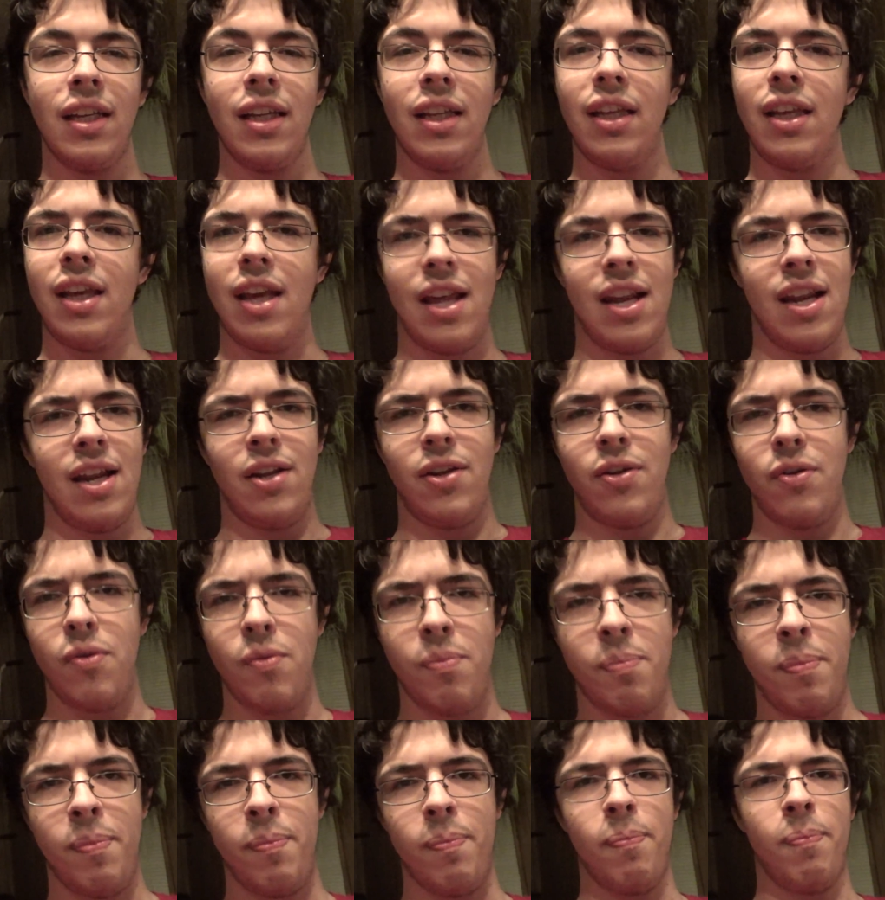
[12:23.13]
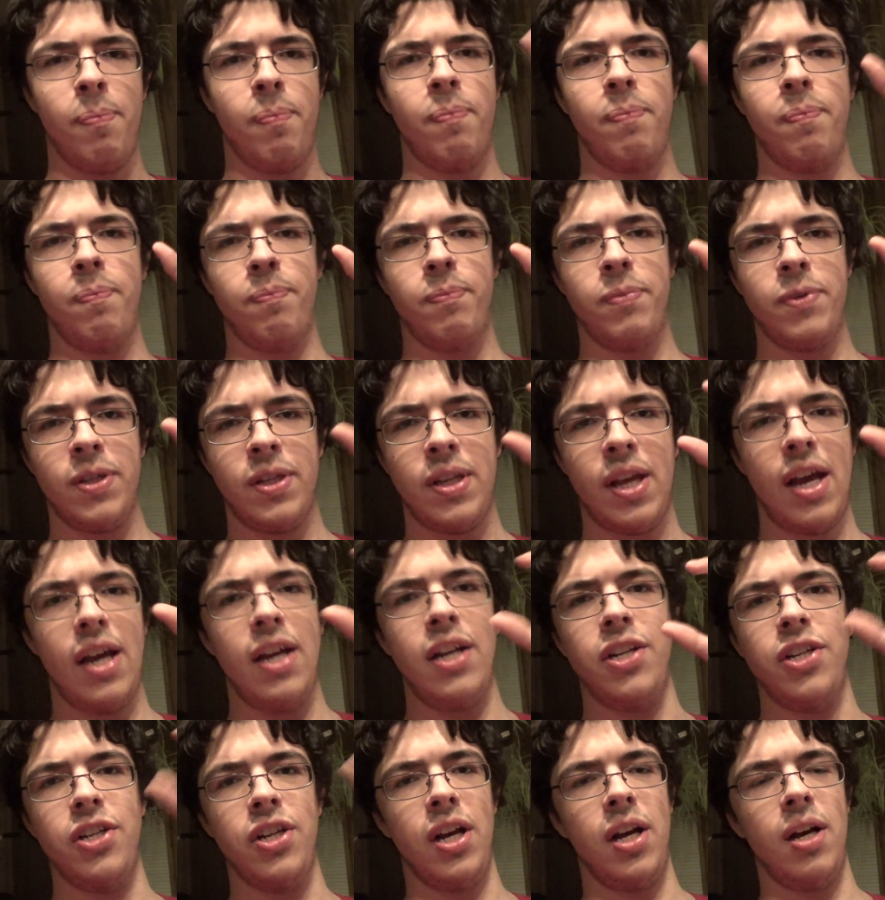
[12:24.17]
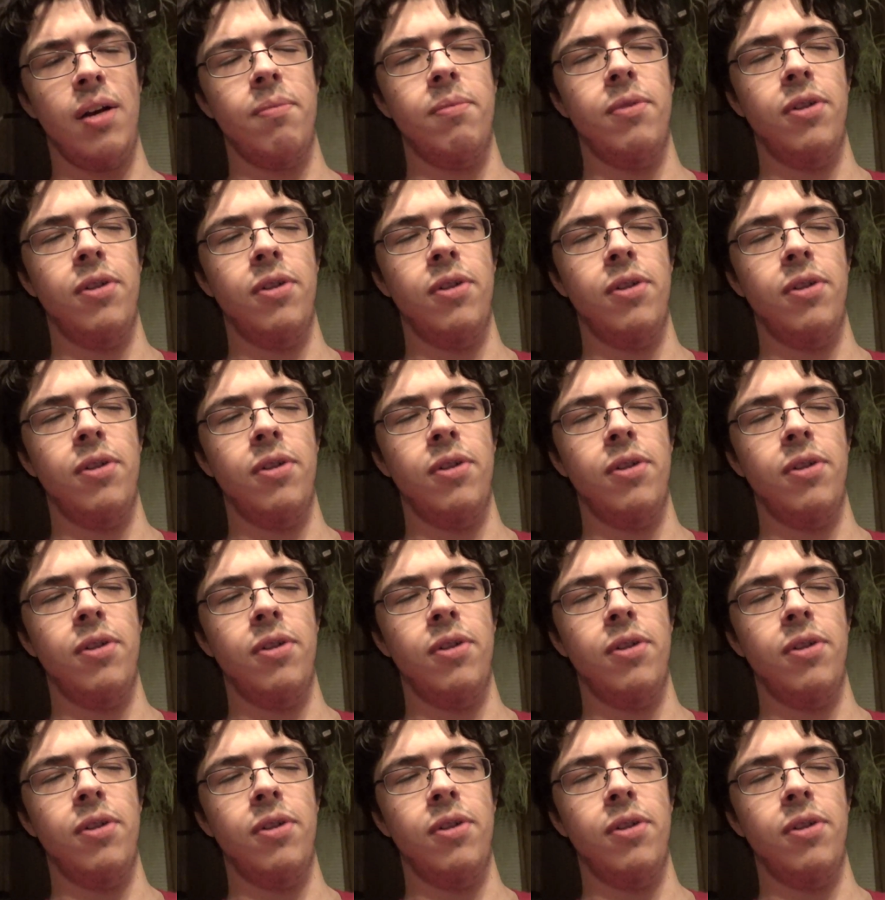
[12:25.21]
get it to side job